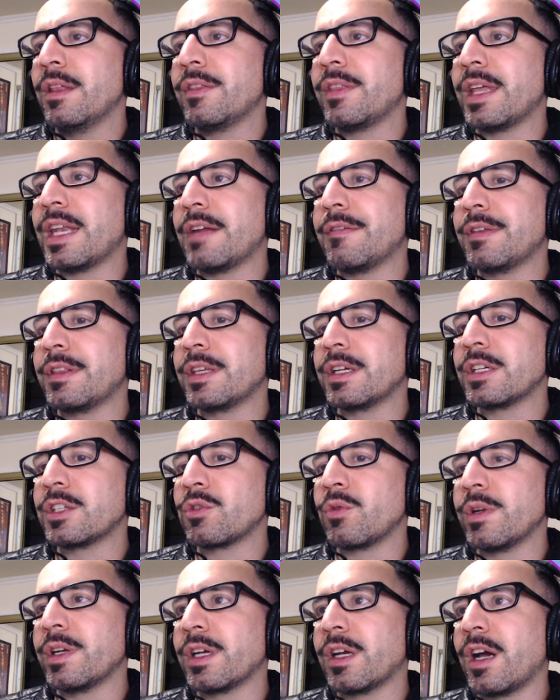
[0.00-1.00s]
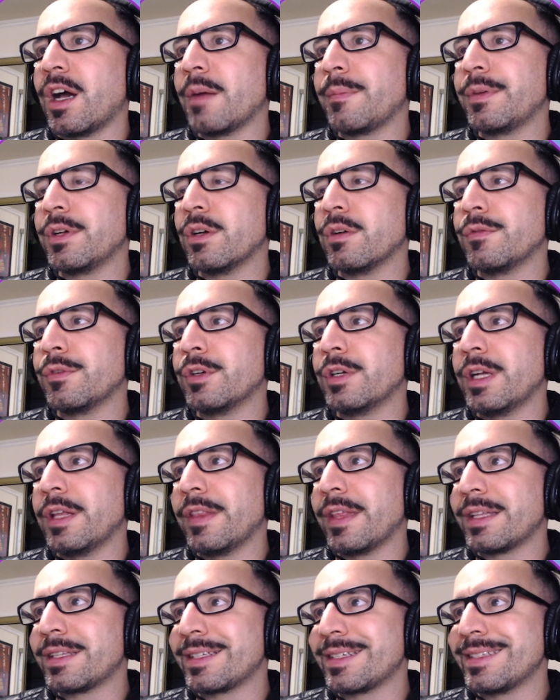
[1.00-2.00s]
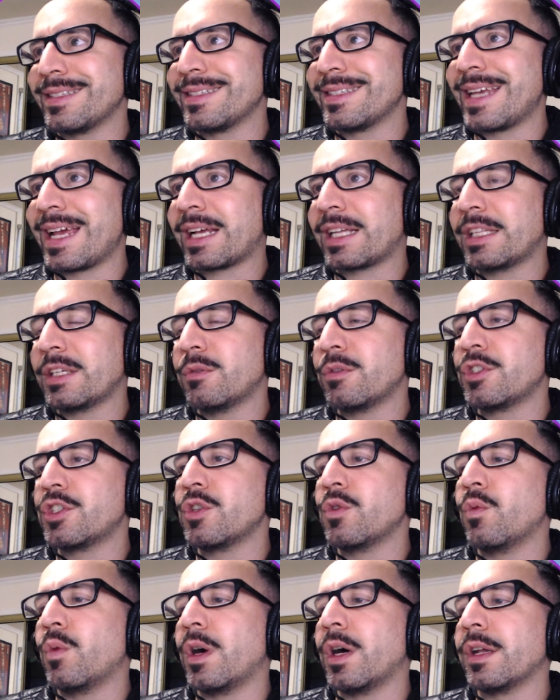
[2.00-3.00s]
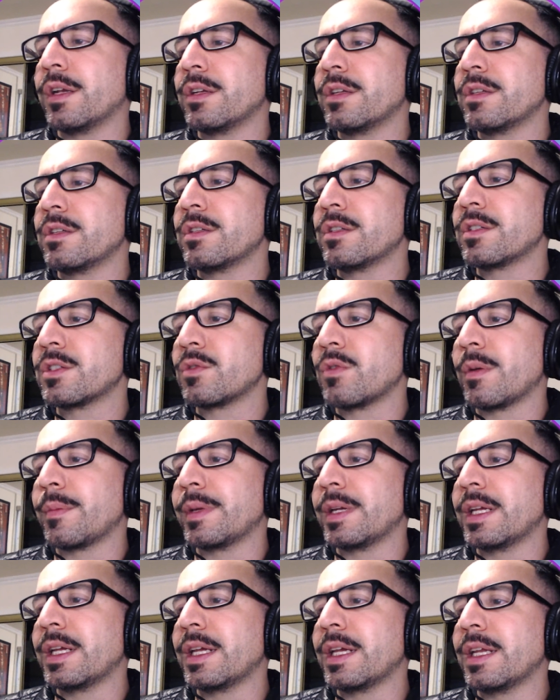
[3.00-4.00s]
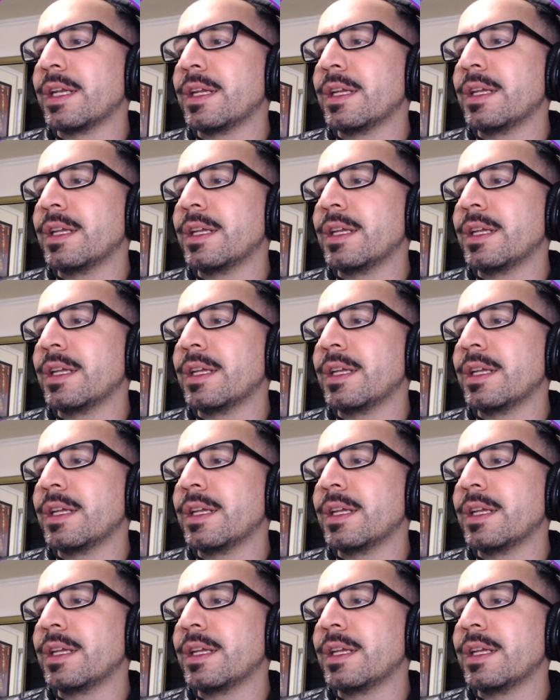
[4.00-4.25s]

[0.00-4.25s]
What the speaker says: that everything is going to copy over, and that's exactly what you want. So I'm going to hit